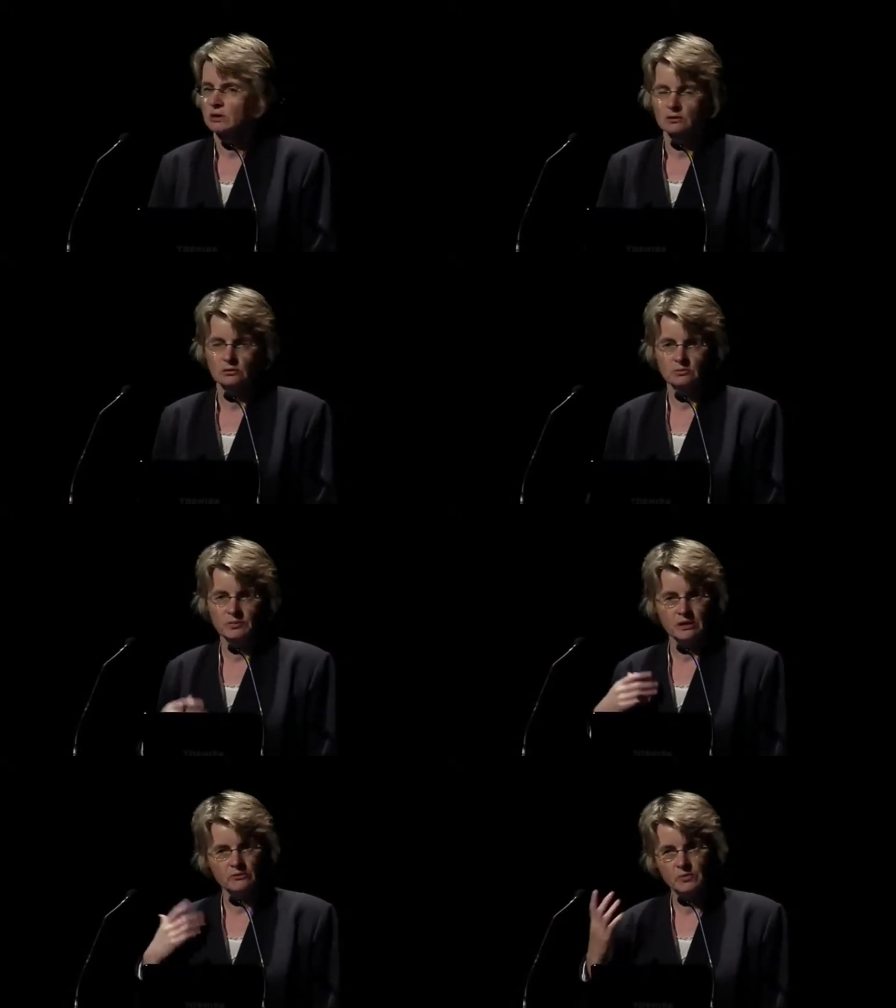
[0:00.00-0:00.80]
In the
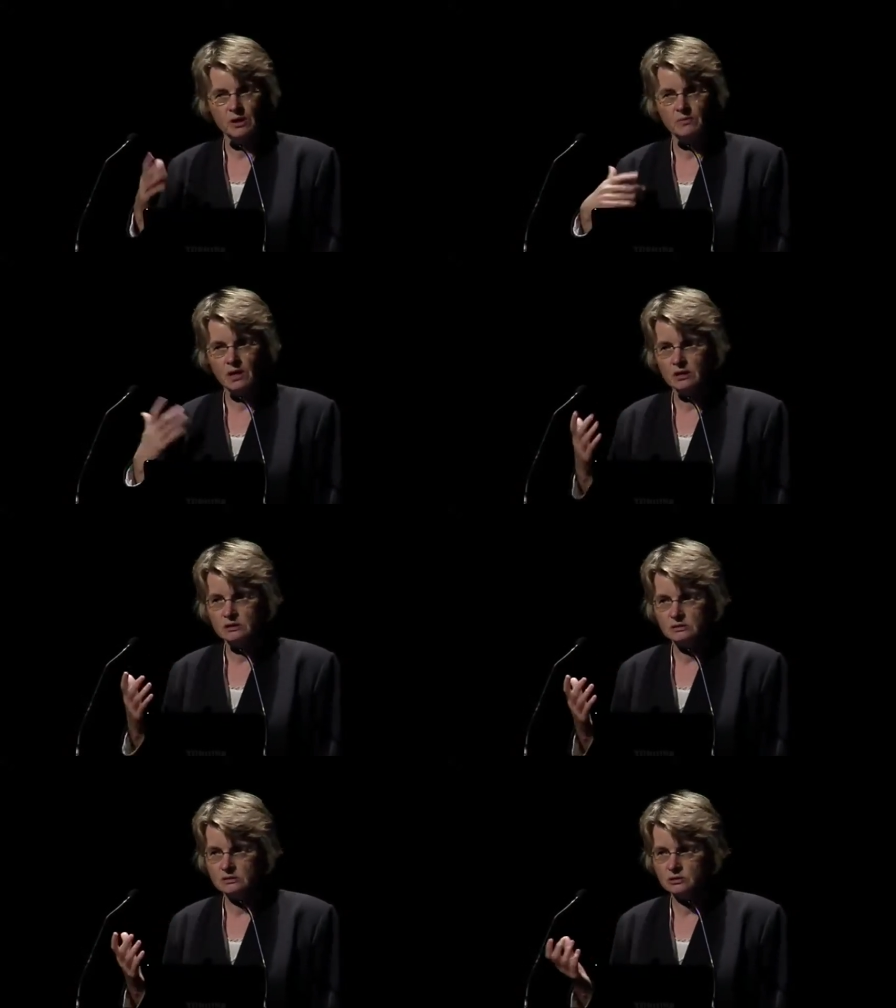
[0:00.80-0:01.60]
back of my mind
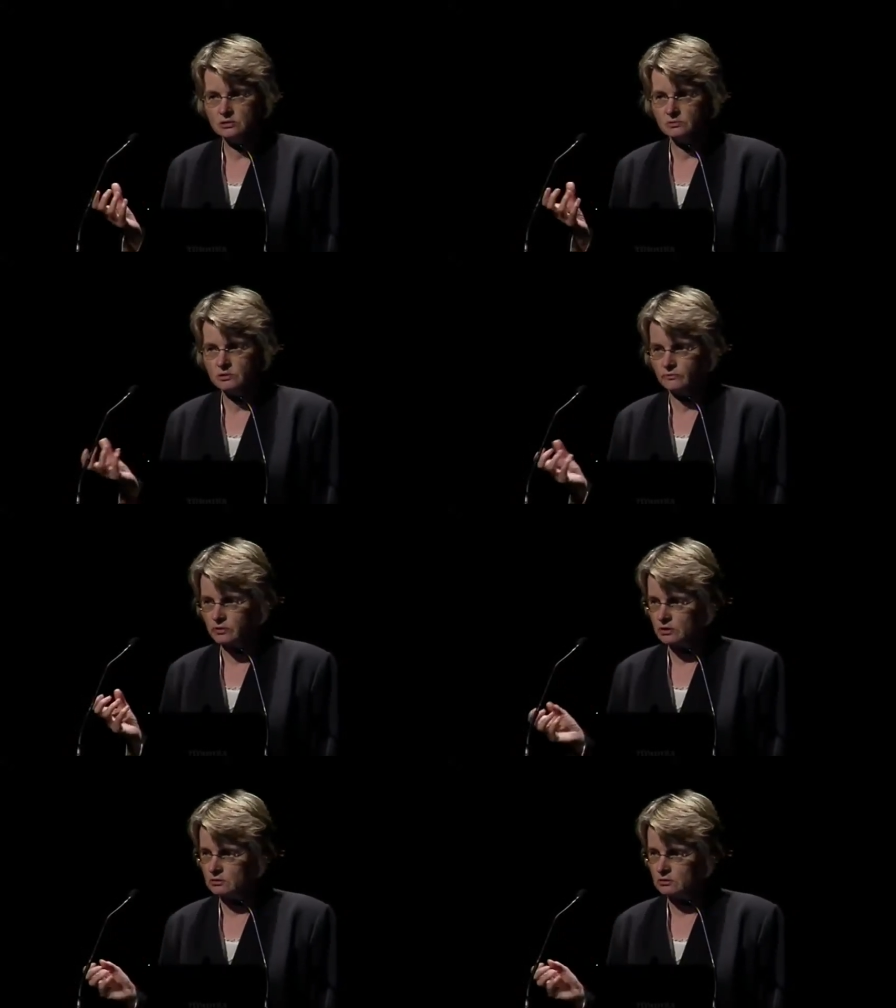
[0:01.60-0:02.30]
is the script of the